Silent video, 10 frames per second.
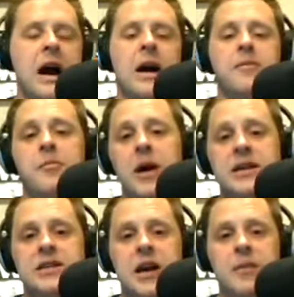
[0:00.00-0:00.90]
Um,
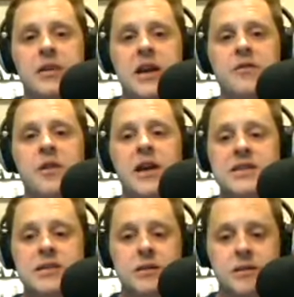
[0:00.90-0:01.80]
but uh, but
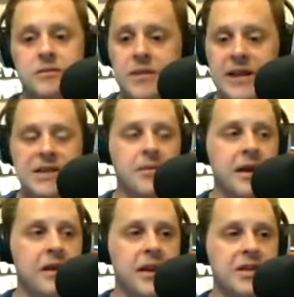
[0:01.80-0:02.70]
nevertheless, that's
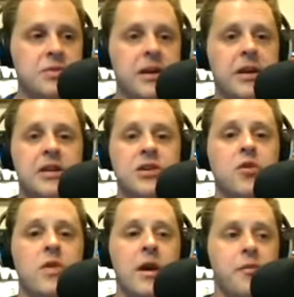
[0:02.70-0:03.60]
coming out next week.
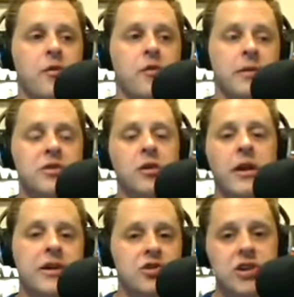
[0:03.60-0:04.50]
It's a great program, so
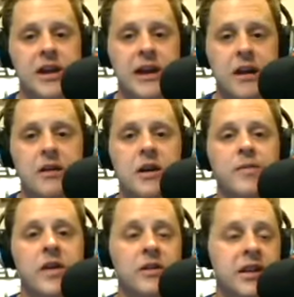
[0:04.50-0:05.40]
go ahead and check it out.
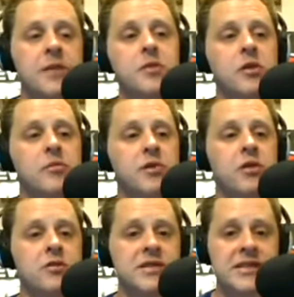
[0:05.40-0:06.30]
It'll keep your
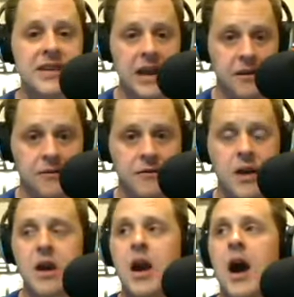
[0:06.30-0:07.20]
computer
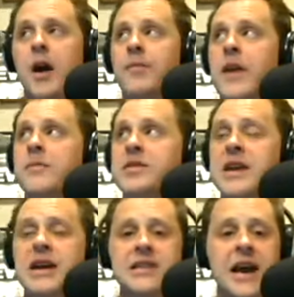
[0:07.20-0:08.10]
safe. Um, and
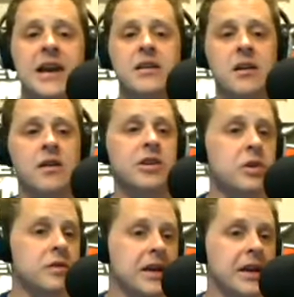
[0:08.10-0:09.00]
besides that,
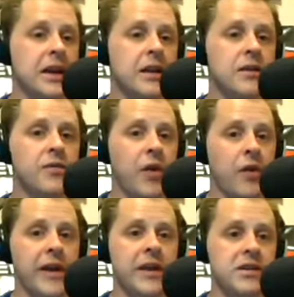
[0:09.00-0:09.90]
you need
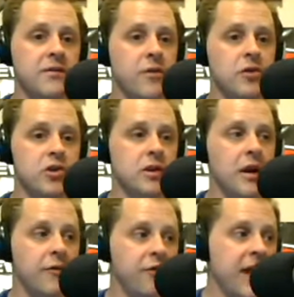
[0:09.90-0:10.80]
the latest
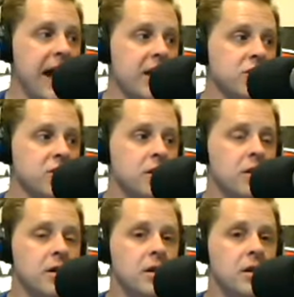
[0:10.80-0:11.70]
version of
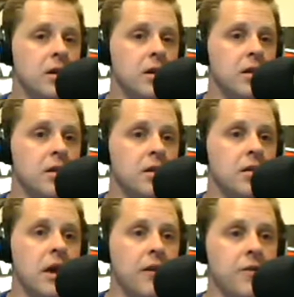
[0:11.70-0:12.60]
Flash
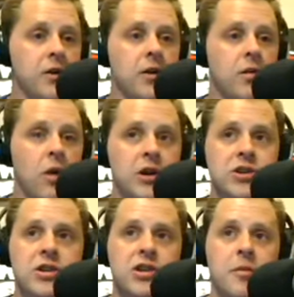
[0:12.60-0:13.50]
if you're going to
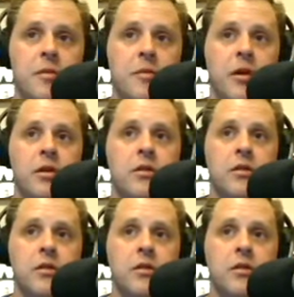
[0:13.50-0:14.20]
watch the Super Bowl.